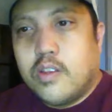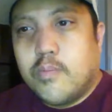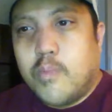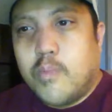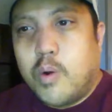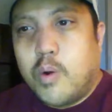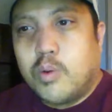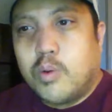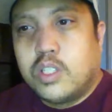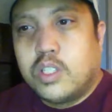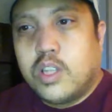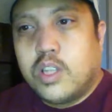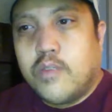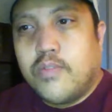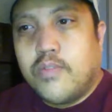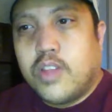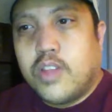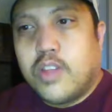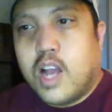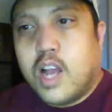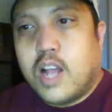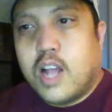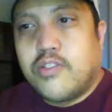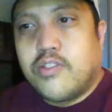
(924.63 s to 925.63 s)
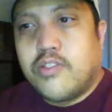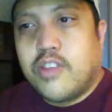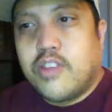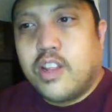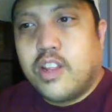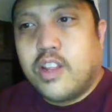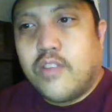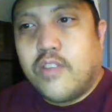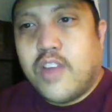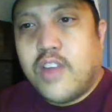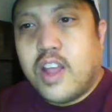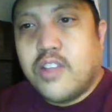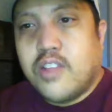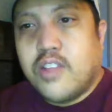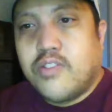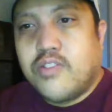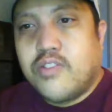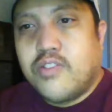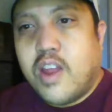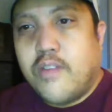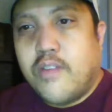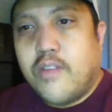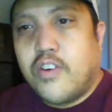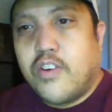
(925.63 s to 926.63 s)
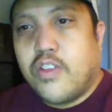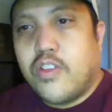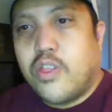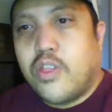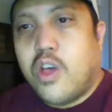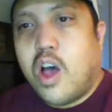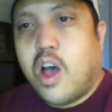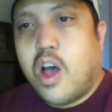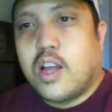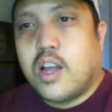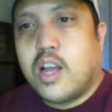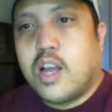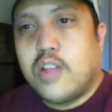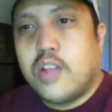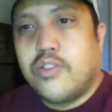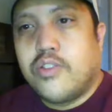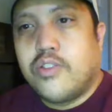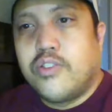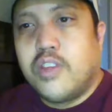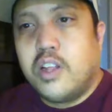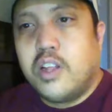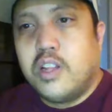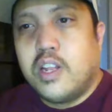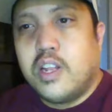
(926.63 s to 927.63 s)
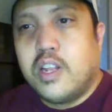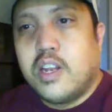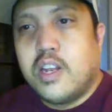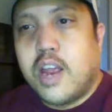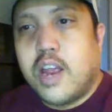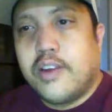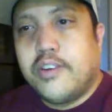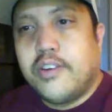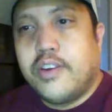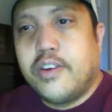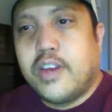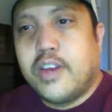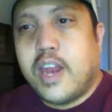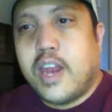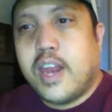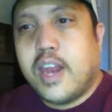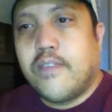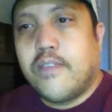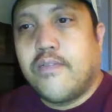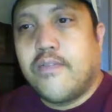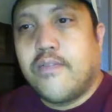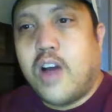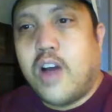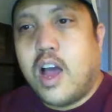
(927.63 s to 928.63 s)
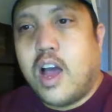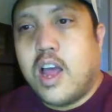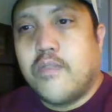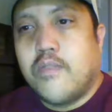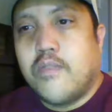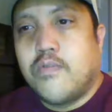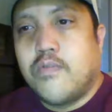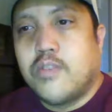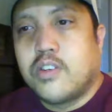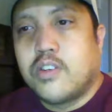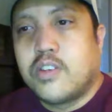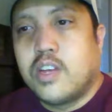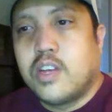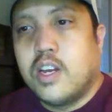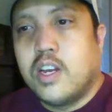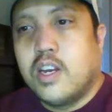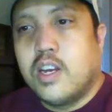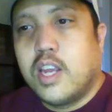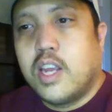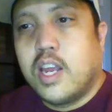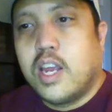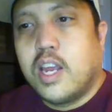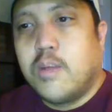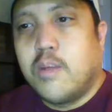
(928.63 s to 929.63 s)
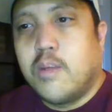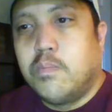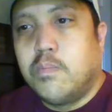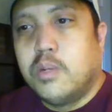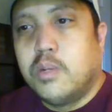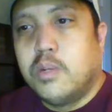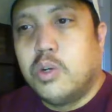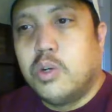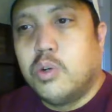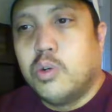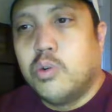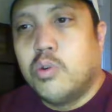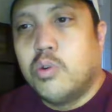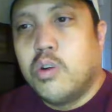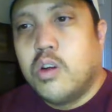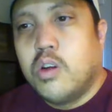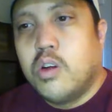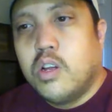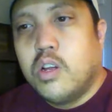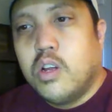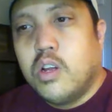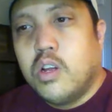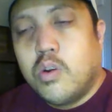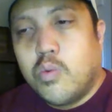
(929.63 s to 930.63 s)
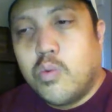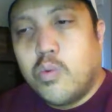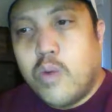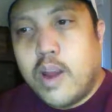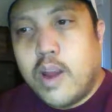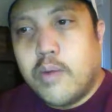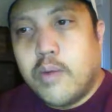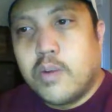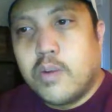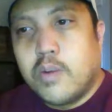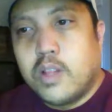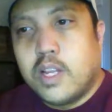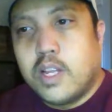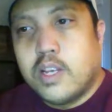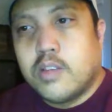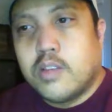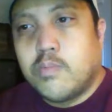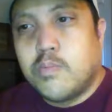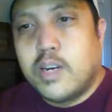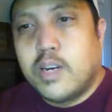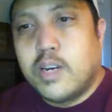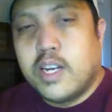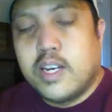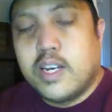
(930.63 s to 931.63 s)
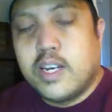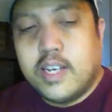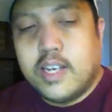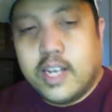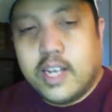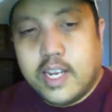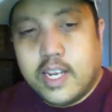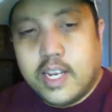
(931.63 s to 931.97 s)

of the Godzilla fans never thought Godzilla 1985 was gonna get a Blu-ray release, but it did.